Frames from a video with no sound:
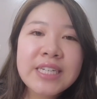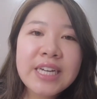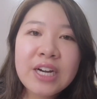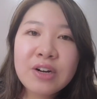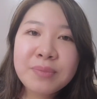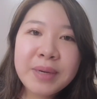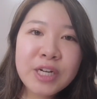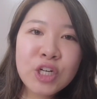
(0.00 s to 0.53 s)
now
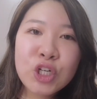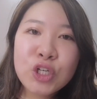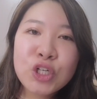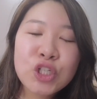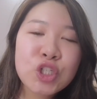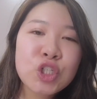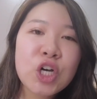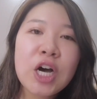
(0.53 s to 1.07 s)
in my
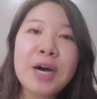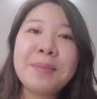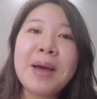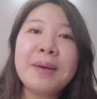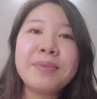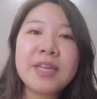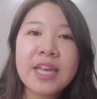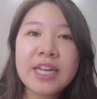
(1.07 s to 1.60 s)
current job
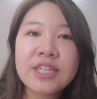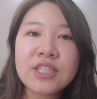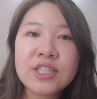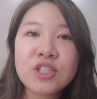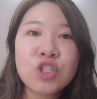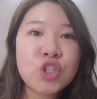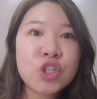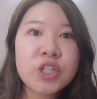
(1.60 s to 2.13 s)

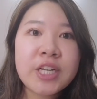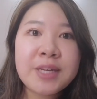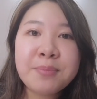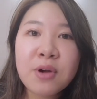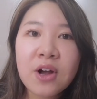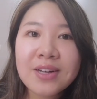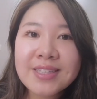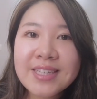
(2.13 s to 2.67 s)
application journey
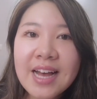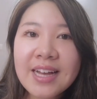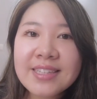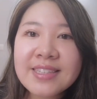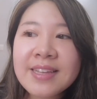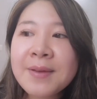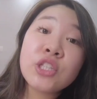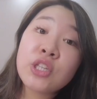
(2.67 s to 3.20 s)

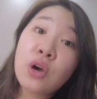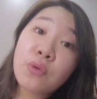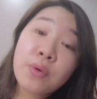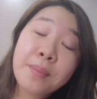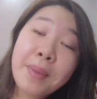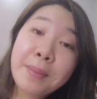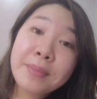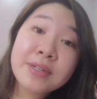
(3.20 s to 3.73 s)
process? So
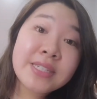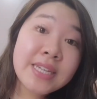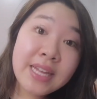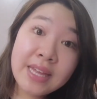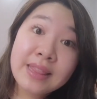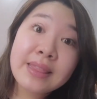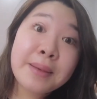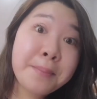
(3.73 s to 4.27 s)
remember to
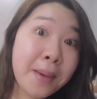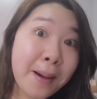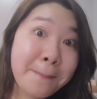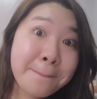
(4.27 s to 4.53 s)
hit them up.